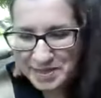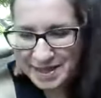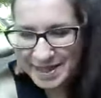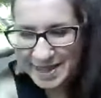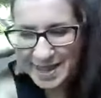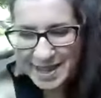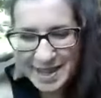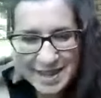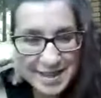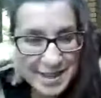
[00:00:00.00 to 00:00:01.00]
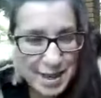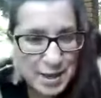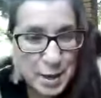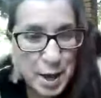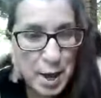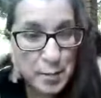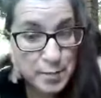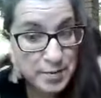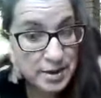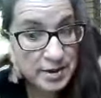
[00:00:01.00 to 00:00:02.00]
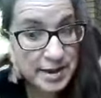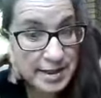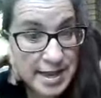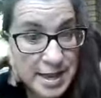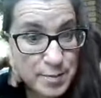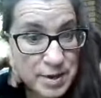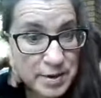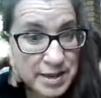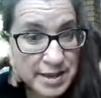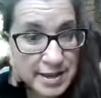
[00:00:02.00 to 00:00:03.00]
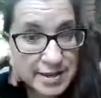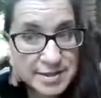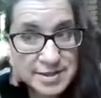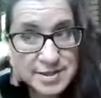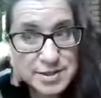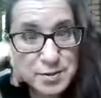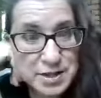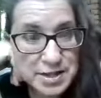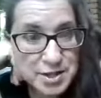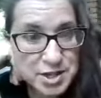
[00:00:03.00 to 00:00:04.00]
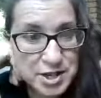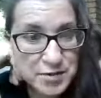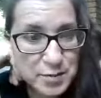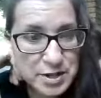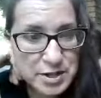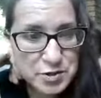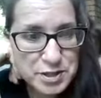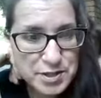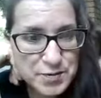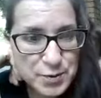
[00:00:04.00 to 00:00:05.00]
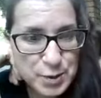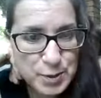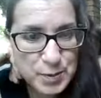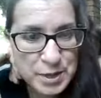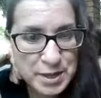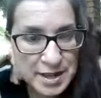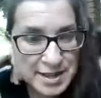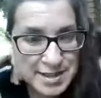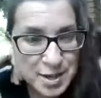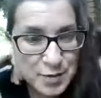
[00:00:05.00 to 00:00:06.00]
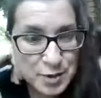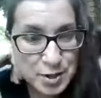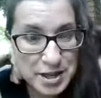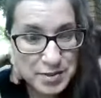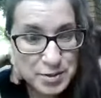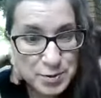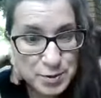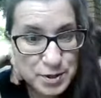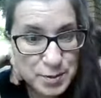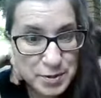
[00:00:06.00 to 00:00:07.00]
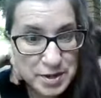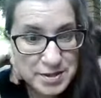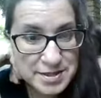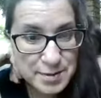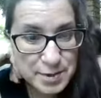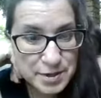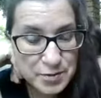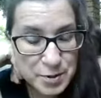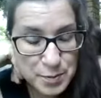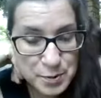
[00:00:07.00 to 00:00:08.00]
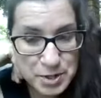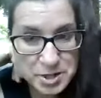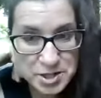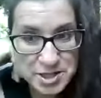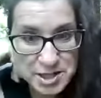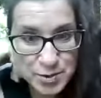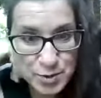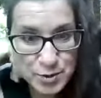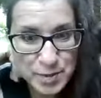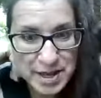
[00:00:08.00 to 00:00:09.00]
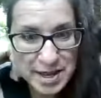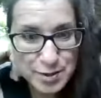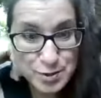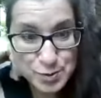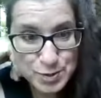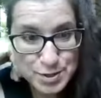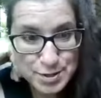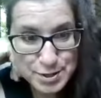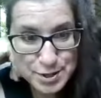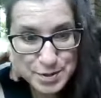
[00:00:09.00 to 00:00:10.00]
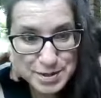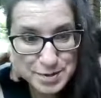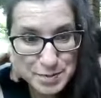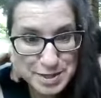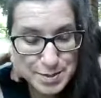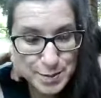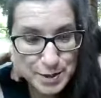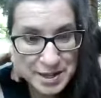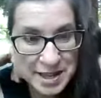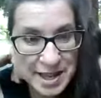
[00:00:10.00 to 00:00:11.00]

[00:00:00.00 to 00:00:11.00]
Hey, yeah, Elaine, Marianne just donated a chair for me to transform. So if you look out the door, you'll probably see me on the front porch. That's where my outdoor studio is in Pittsburgh.